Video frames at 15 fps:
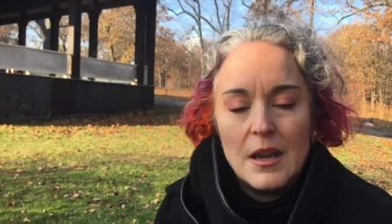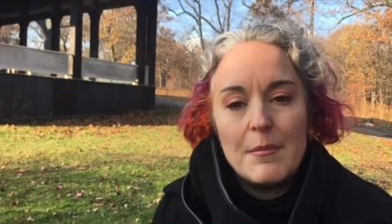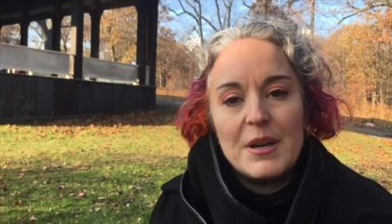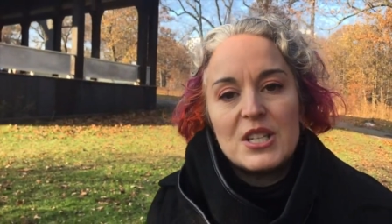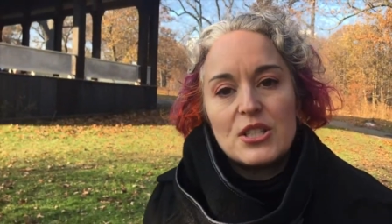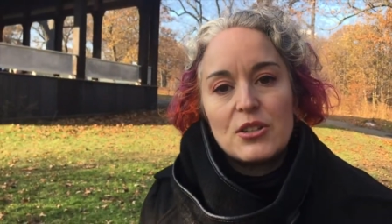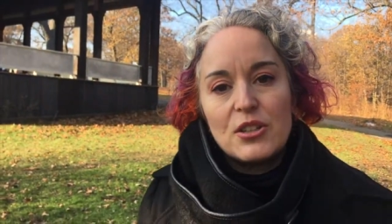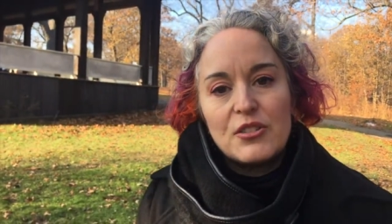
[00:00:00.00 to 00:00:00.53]
In
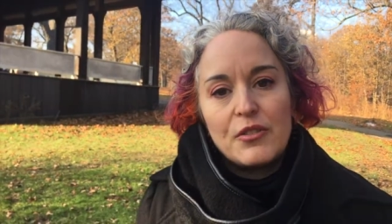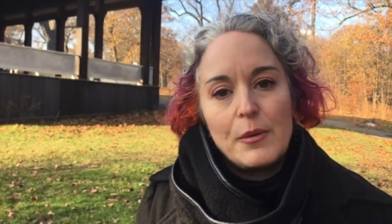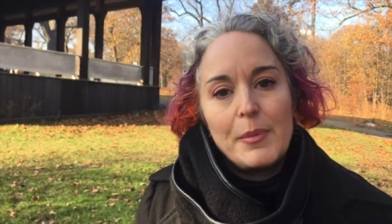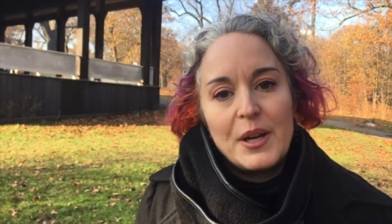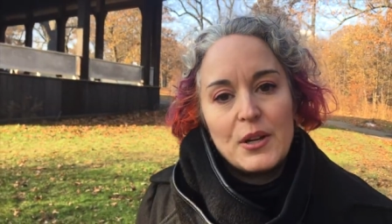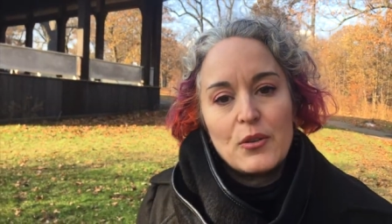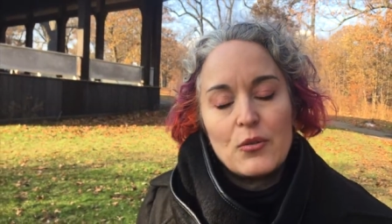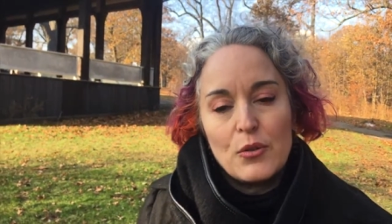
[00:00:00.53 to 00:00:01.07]
my search for
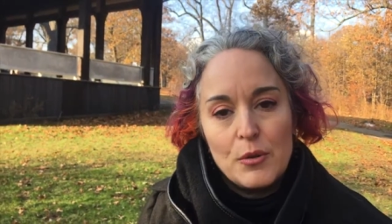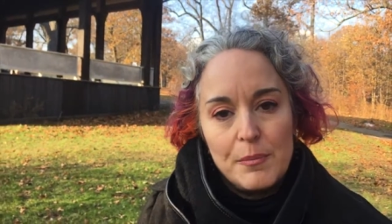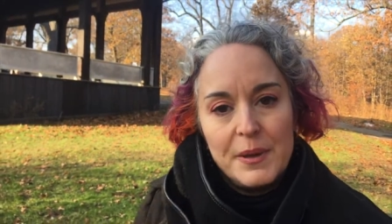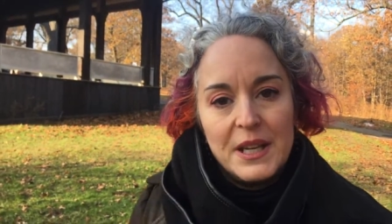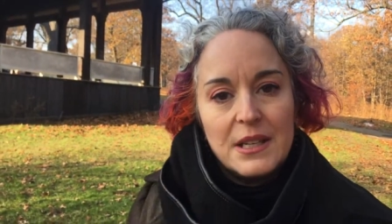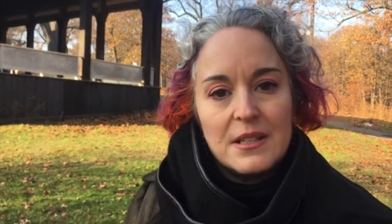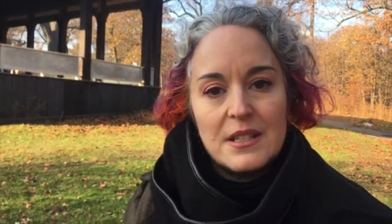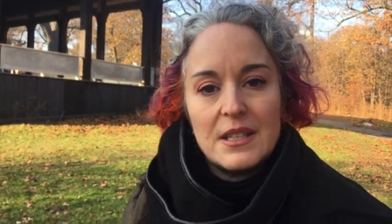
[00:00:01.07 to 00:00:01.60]
better
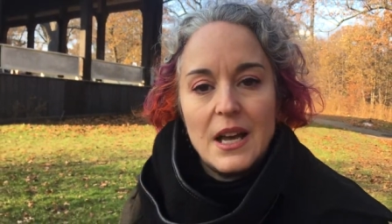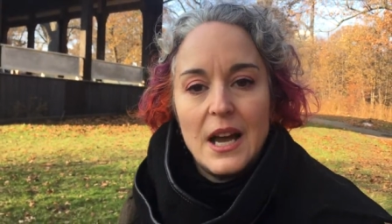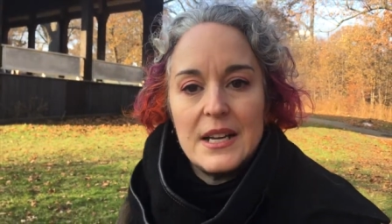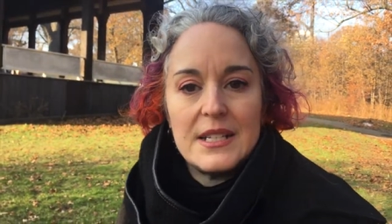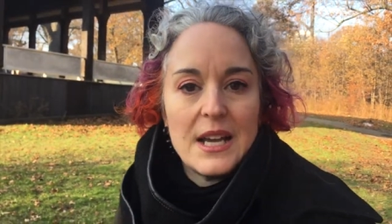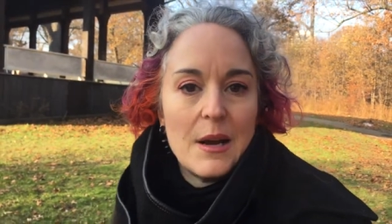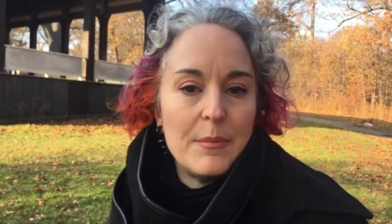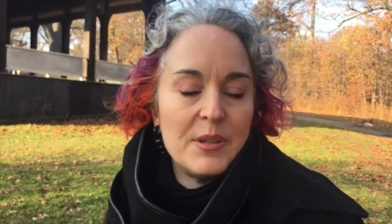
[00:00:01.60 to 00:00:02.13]
groupings,
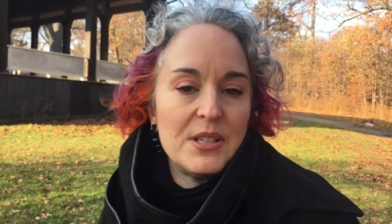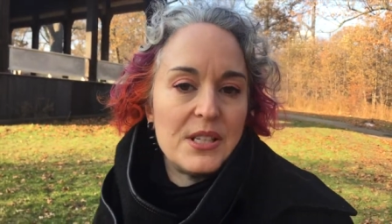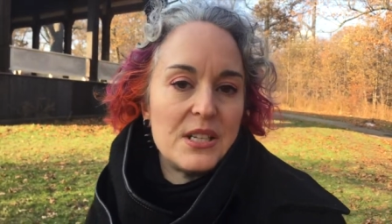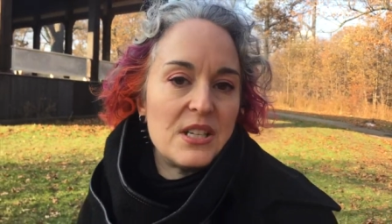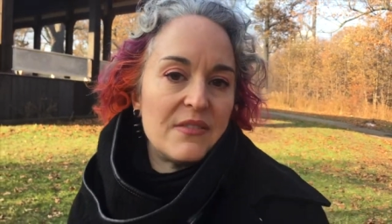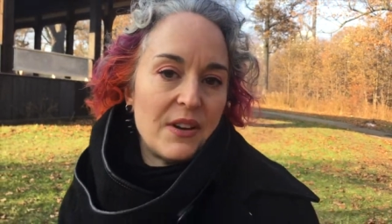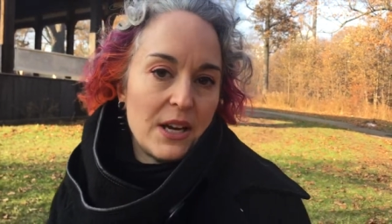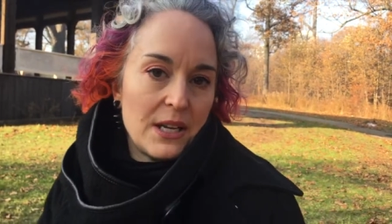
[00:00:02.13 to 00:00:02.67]
I dabbled
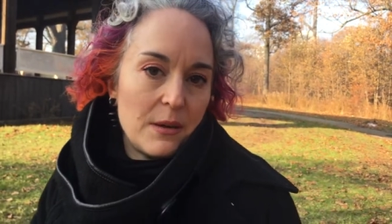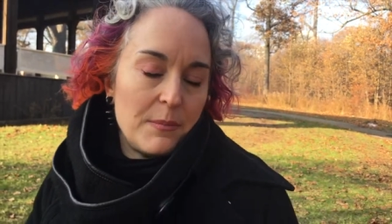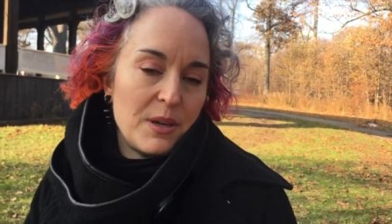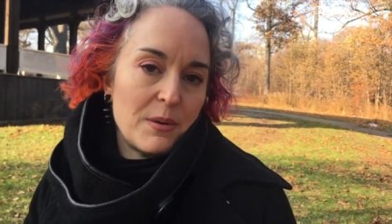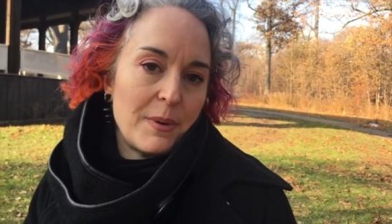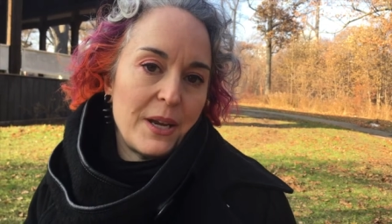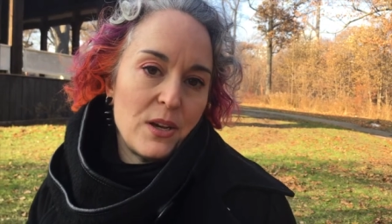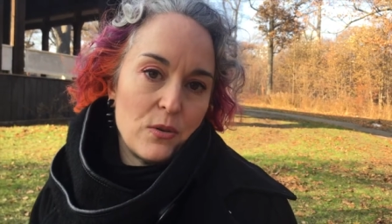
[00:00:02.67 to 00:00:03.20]
in dividing
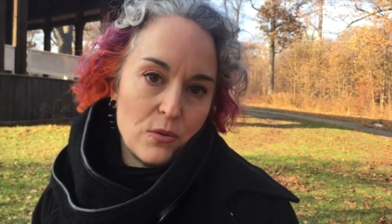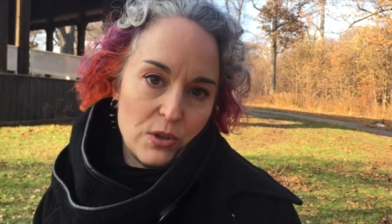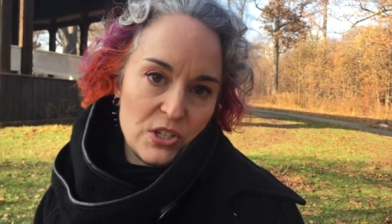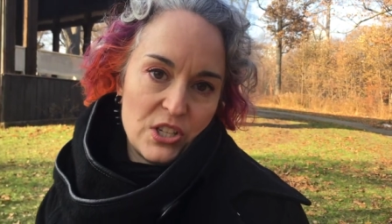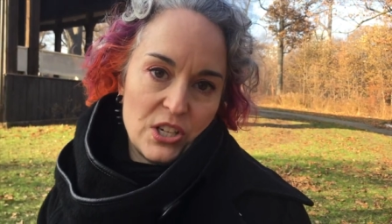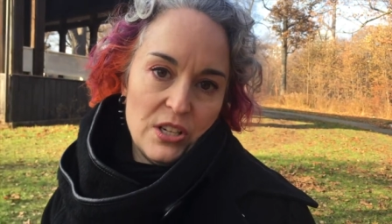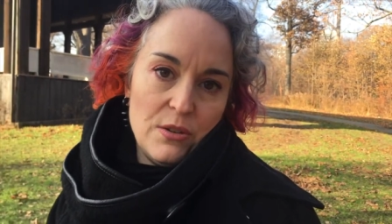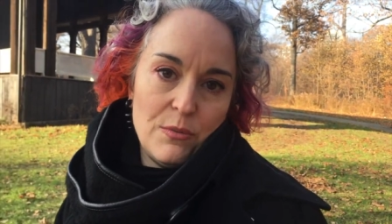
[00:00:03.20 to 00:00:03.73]
beer by
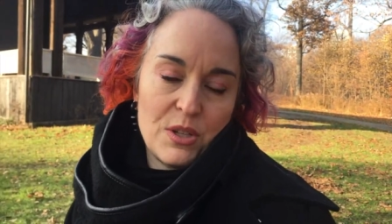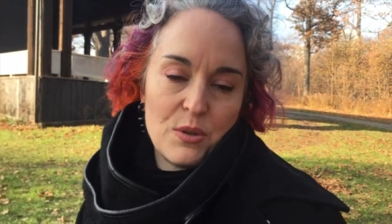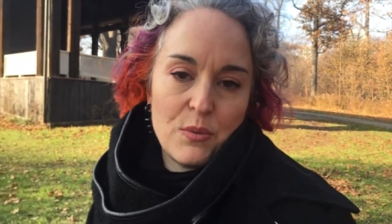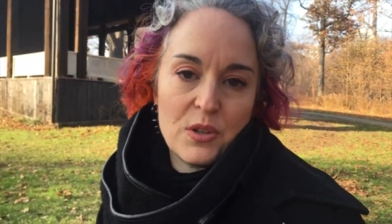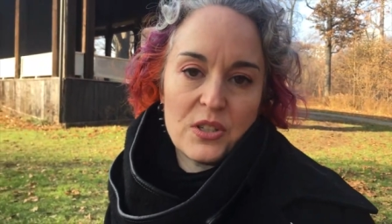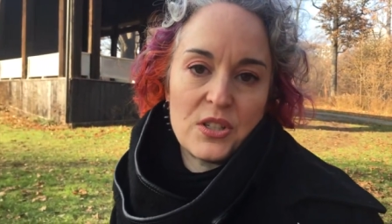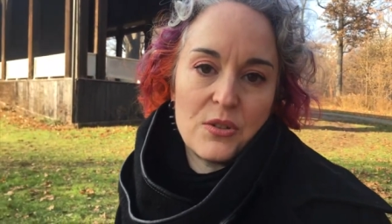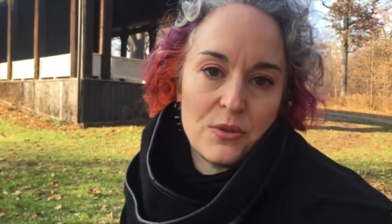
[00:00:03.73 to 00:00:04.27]
origin, which
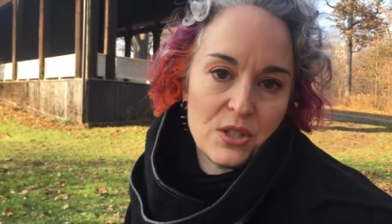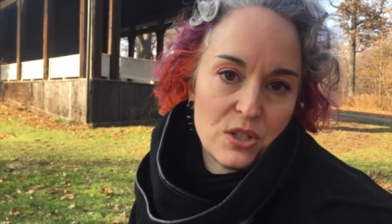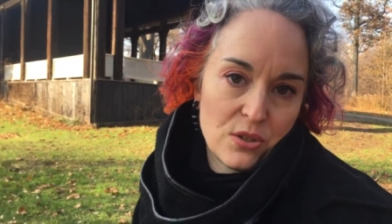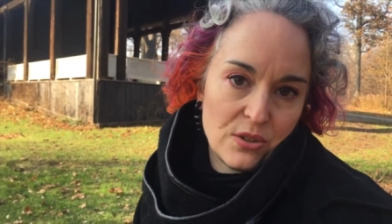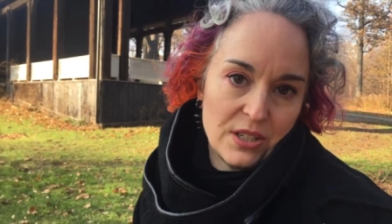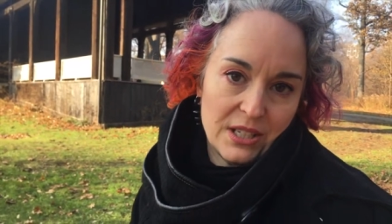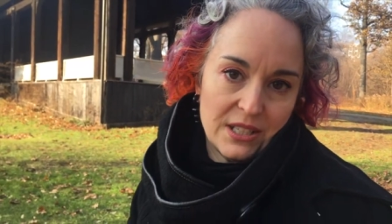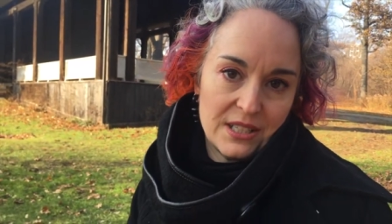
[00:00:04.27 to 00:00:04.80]
works to a
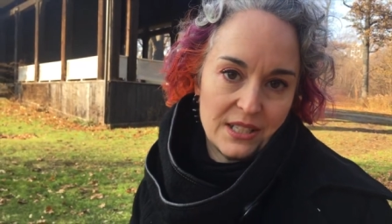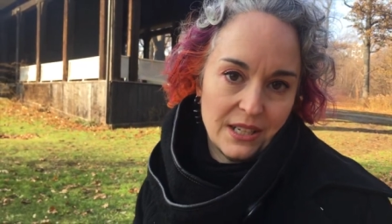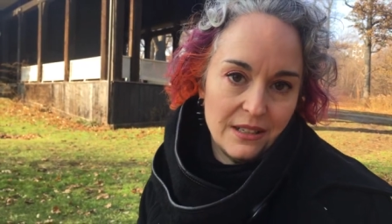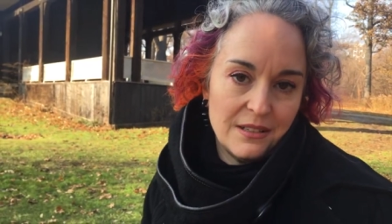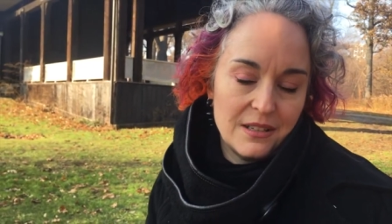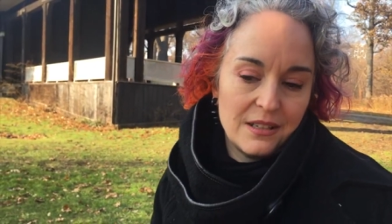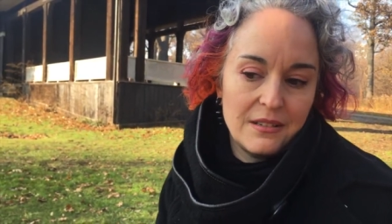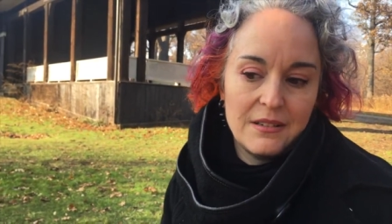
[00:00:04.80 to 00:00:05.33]
certain
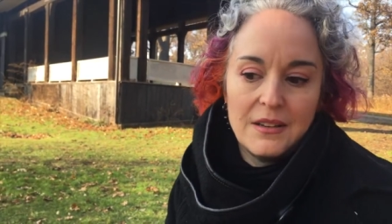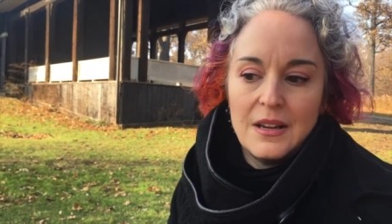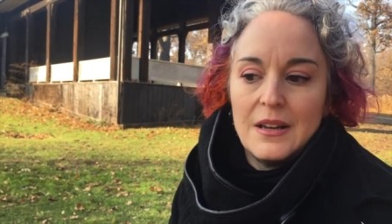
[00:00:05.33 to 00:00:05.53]
extent.